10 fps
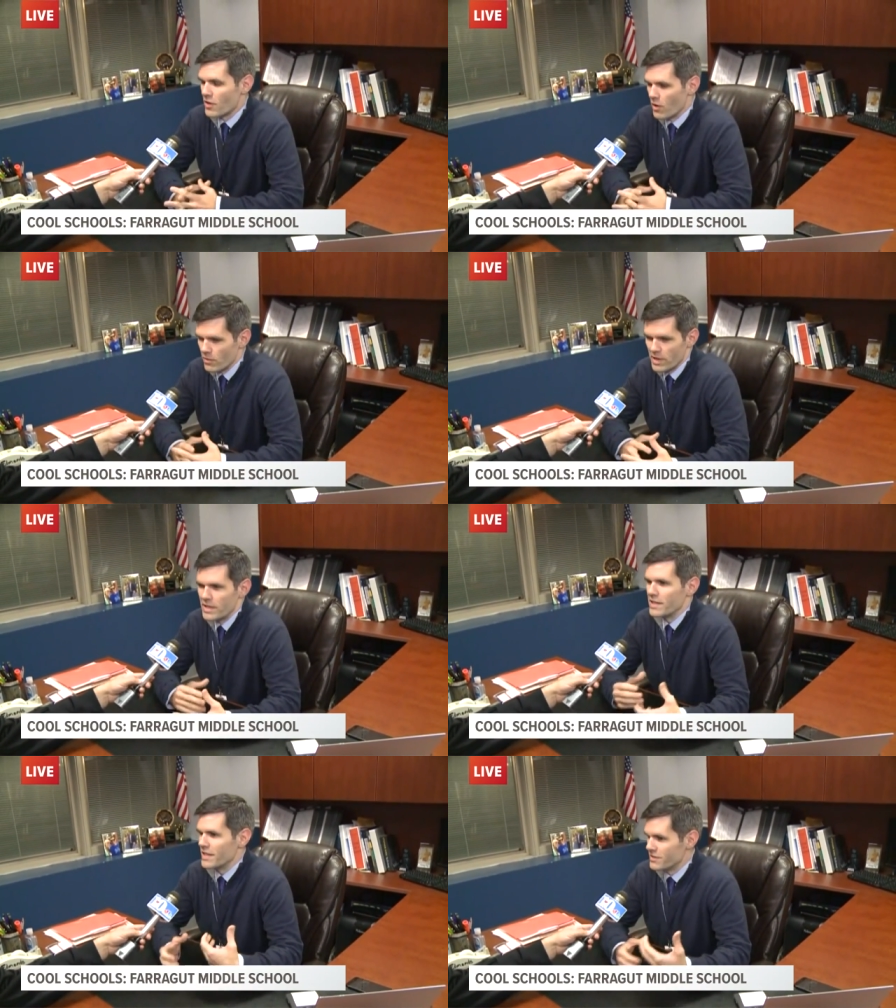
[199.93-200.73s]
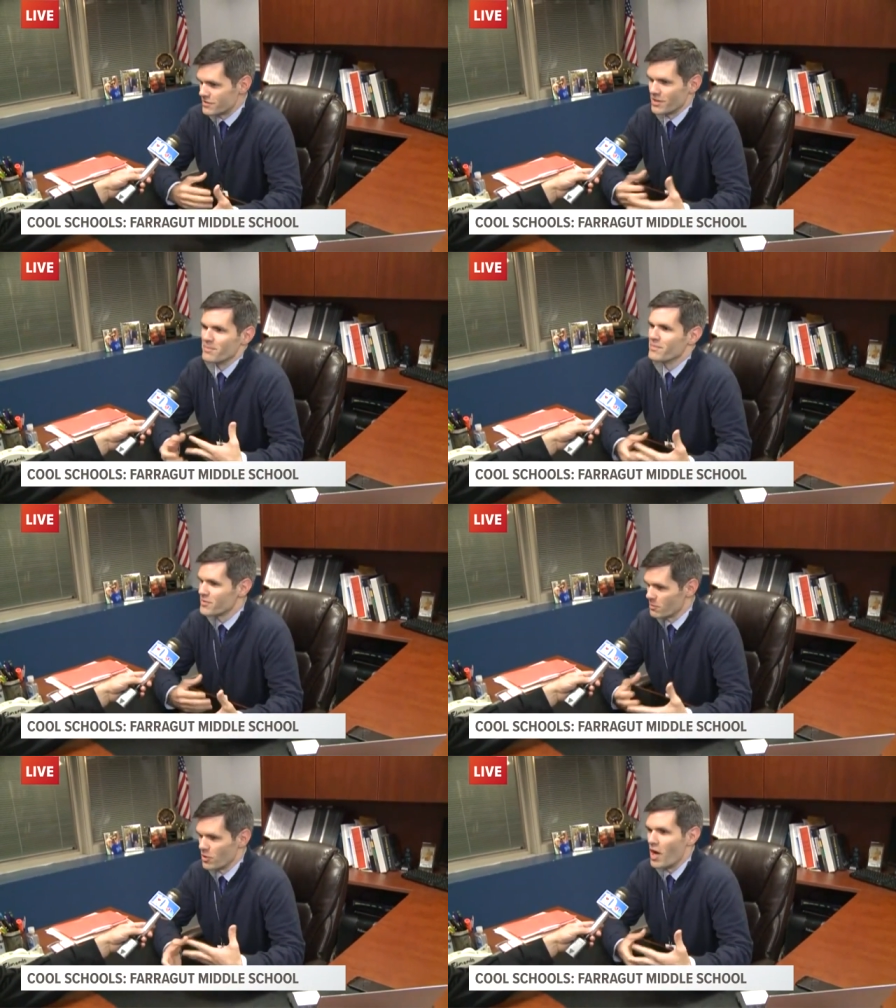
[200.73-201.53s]
so it needs some,
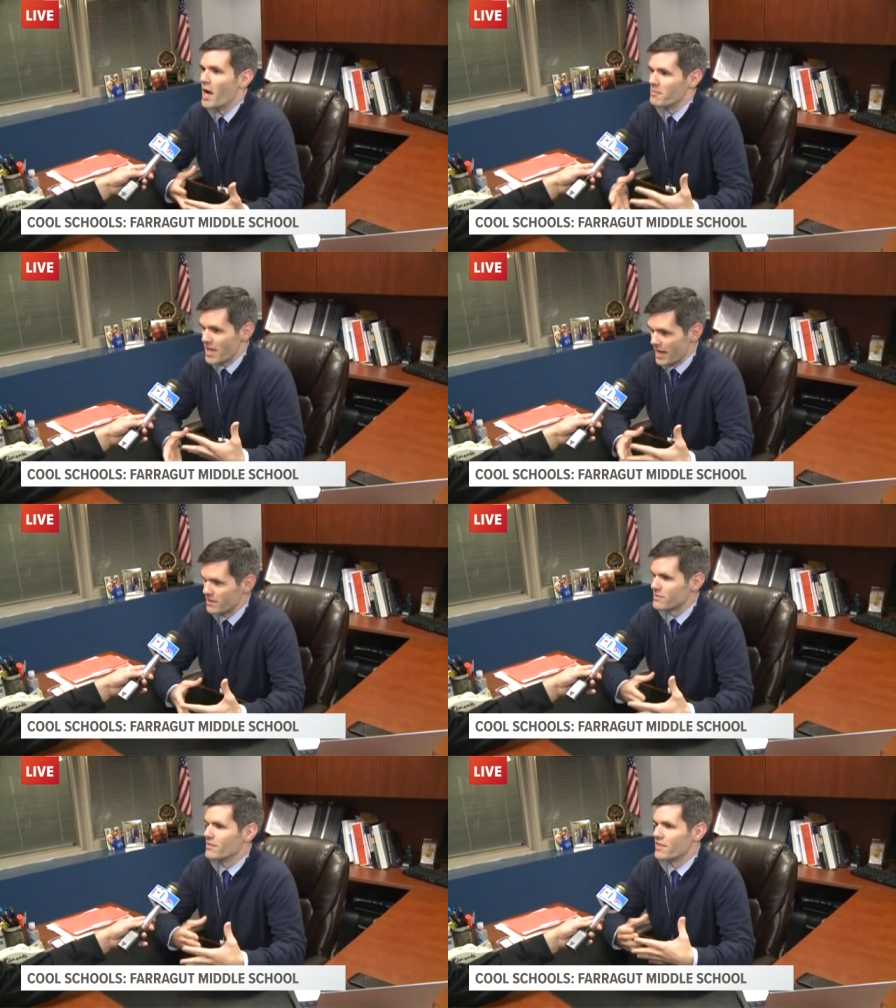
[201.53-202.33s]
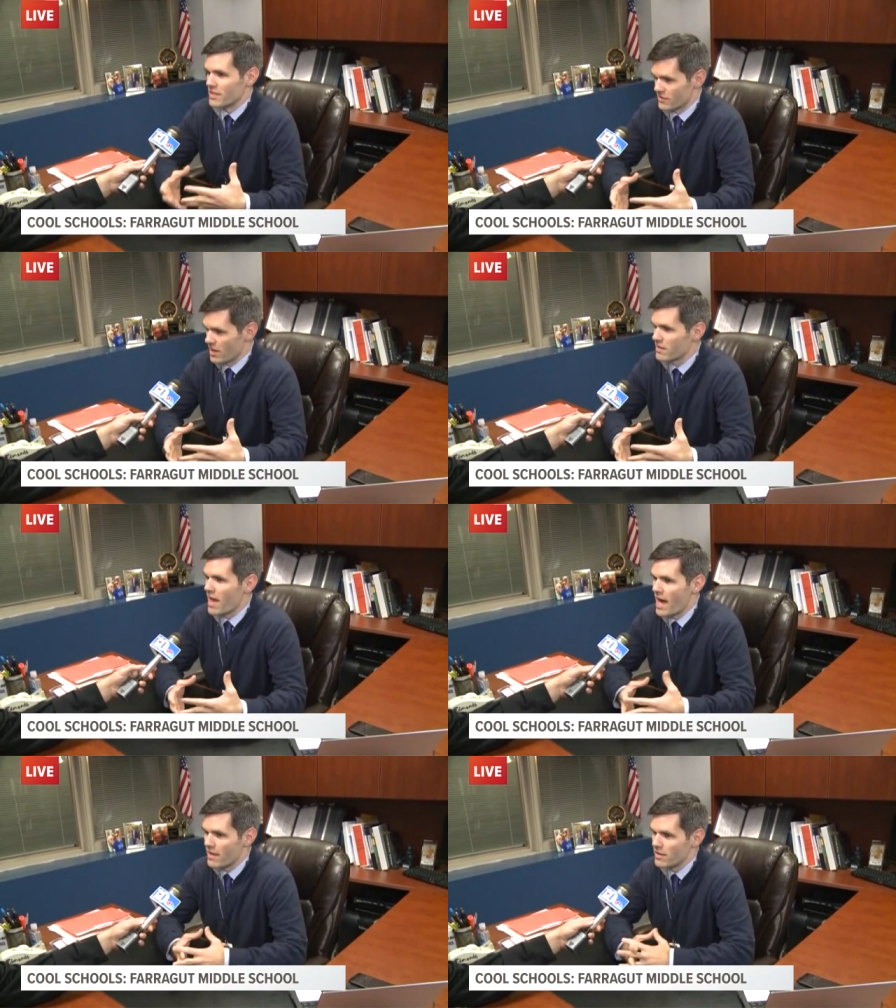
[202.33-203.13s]
some little updates and things like
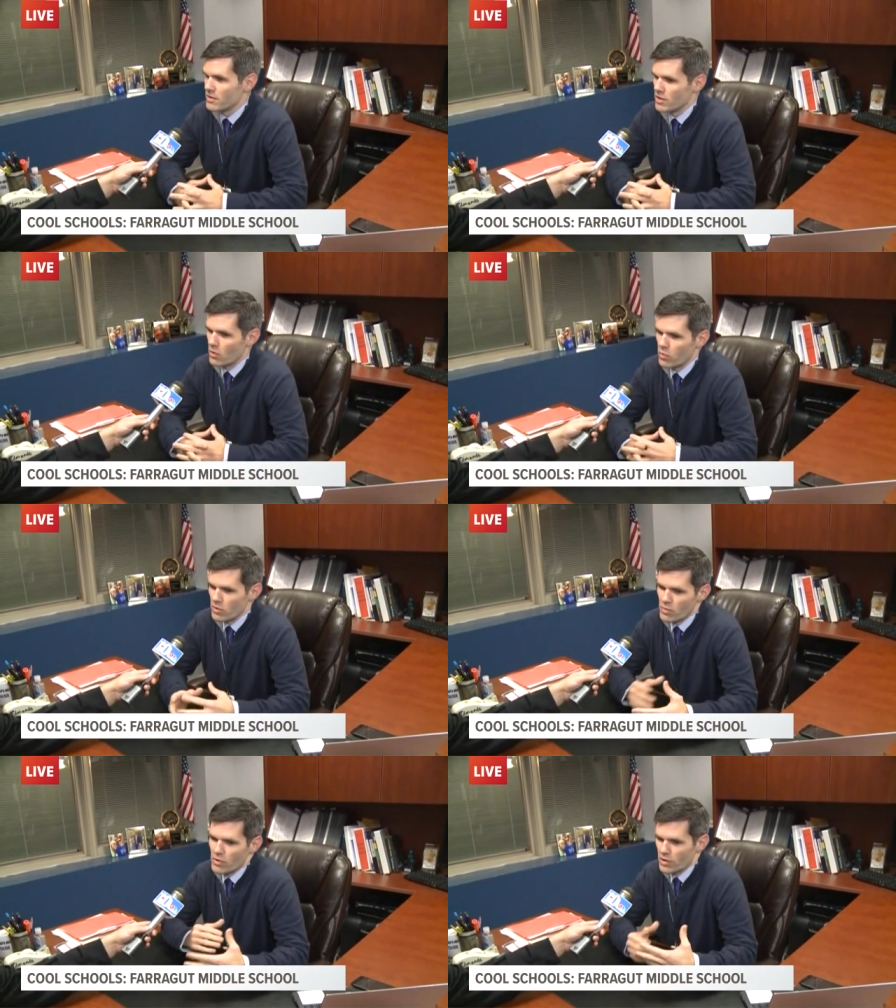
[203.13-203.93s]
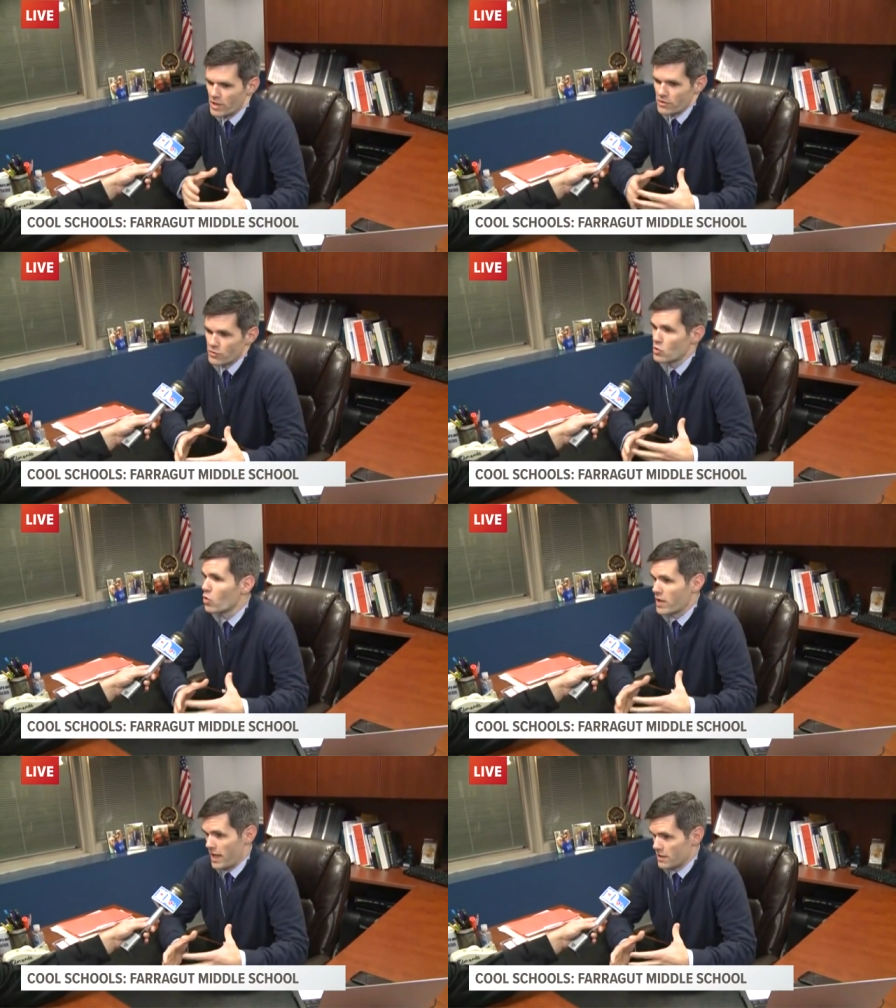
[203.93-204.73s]
that that, you know, we, we really at the
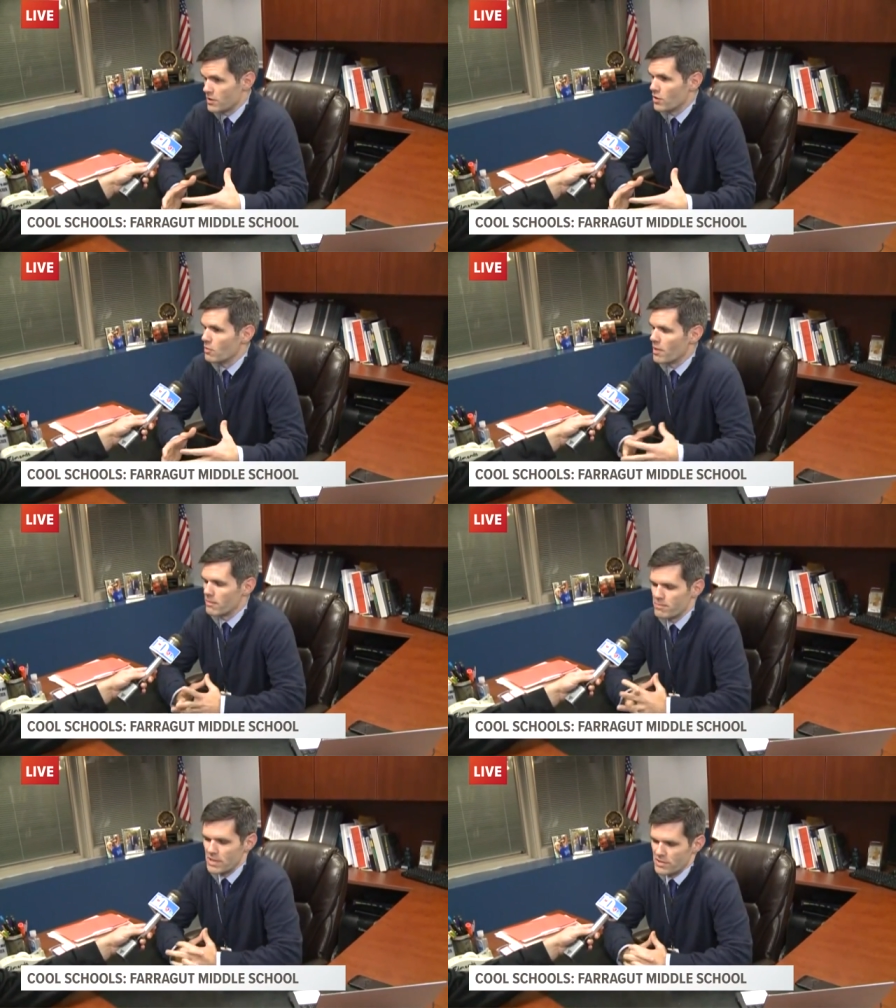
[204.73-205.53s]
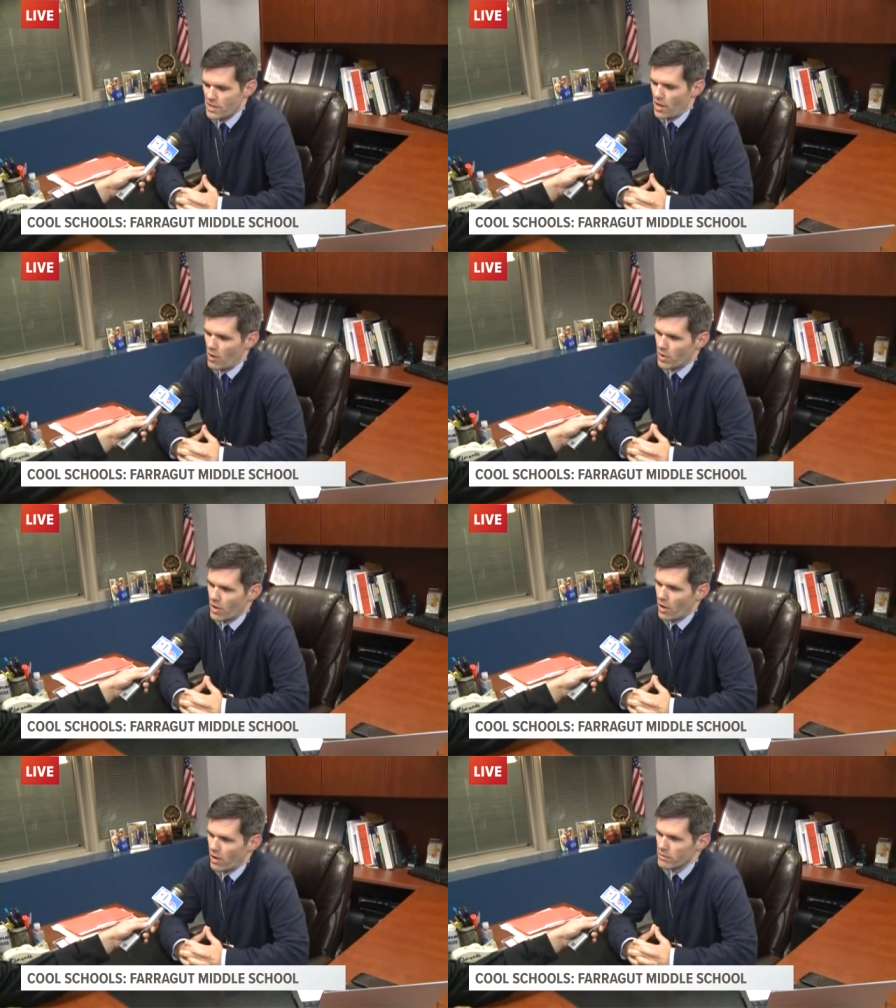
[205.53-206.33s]
school can't do, but PTO
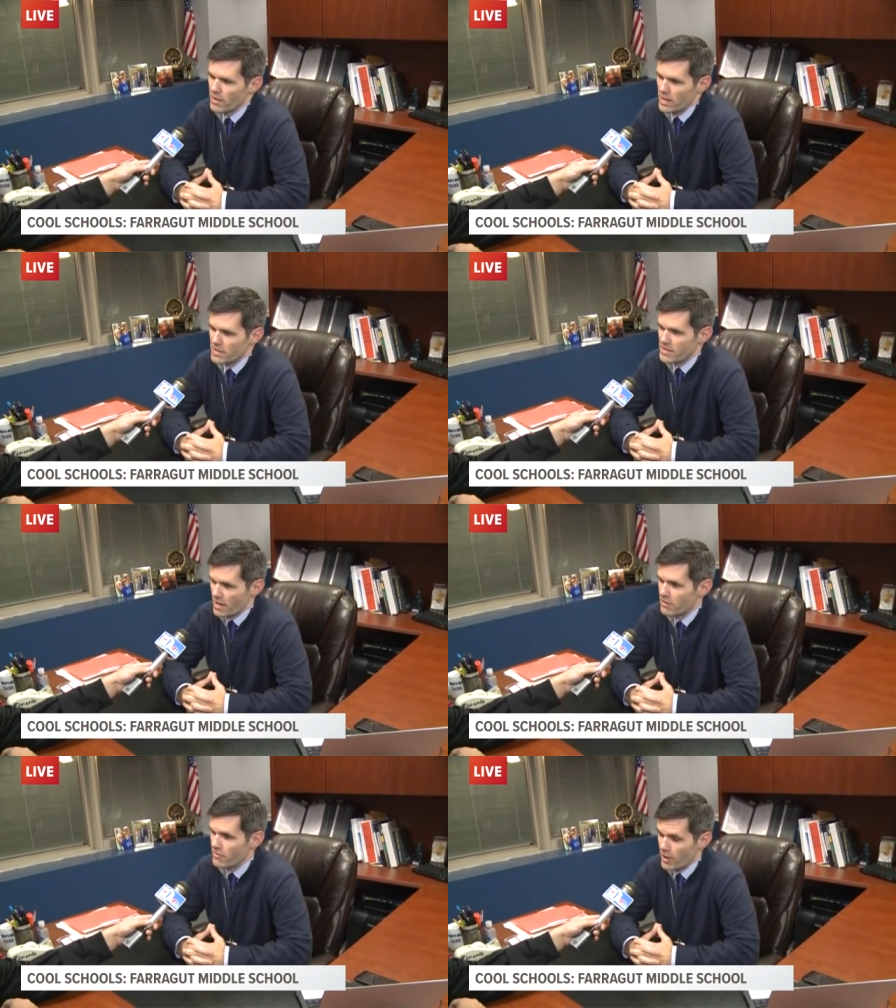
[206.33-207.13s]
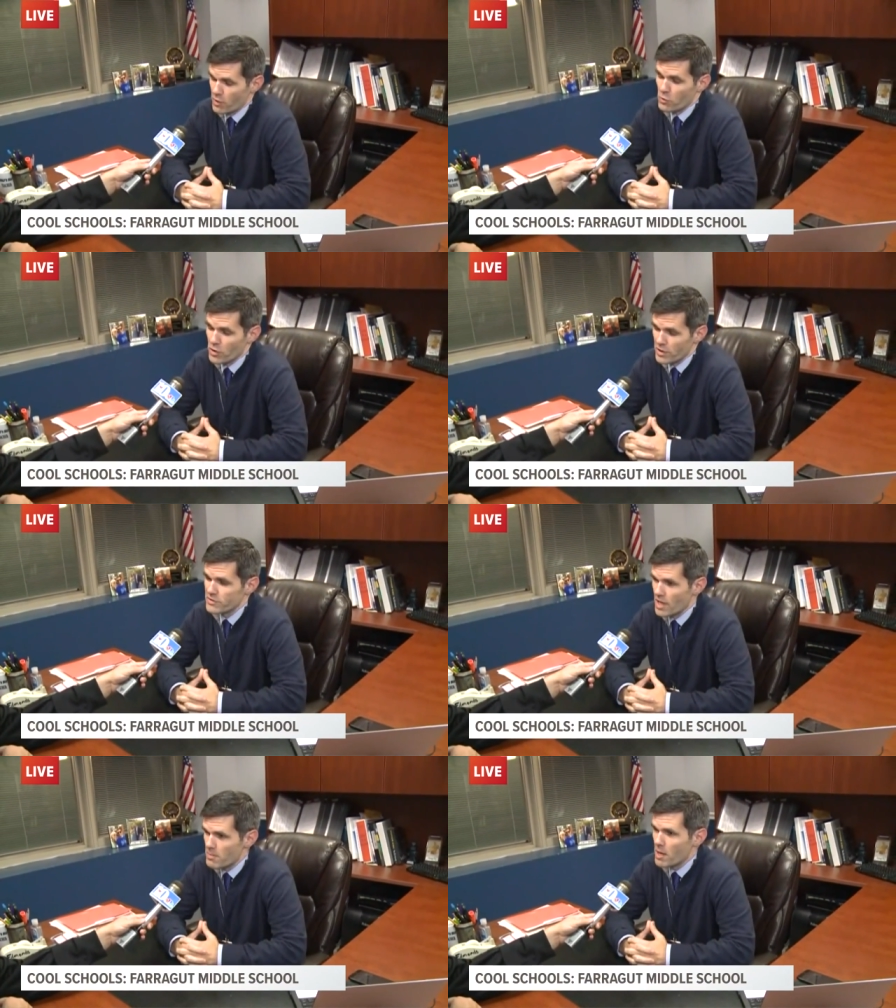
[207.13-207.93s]
and, our, and the town of Farragut really
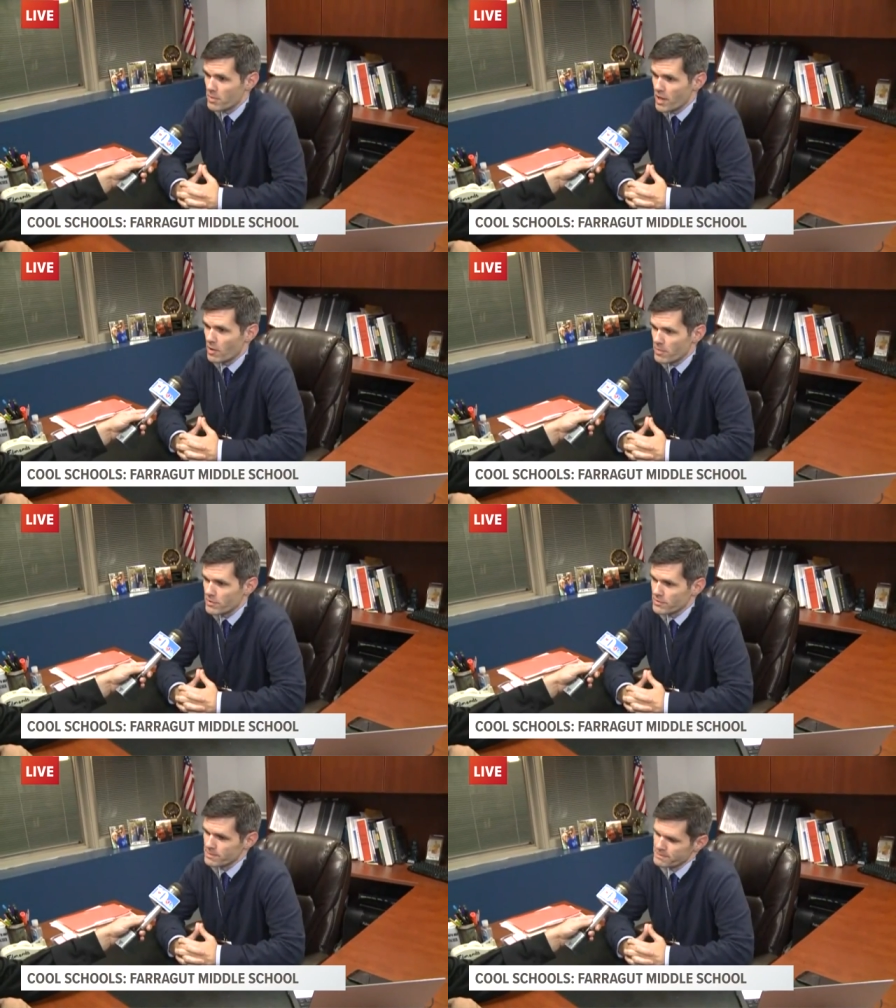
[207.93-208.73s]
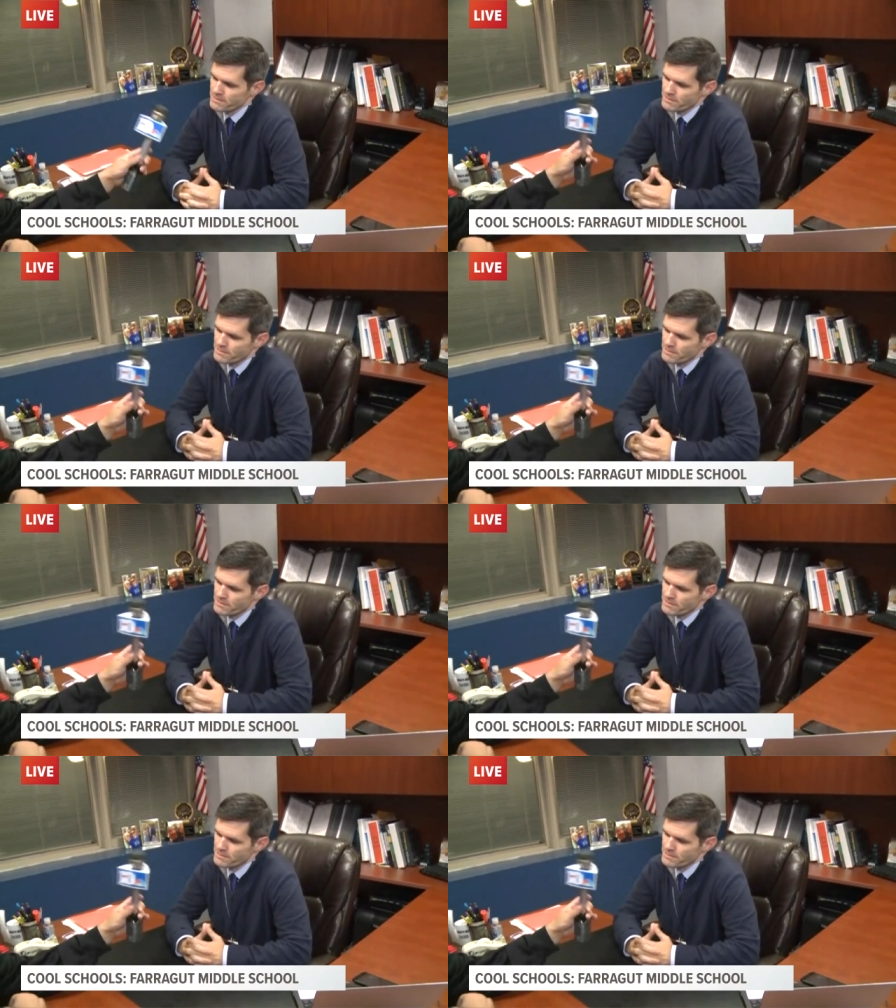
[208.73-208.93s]
step up and help us.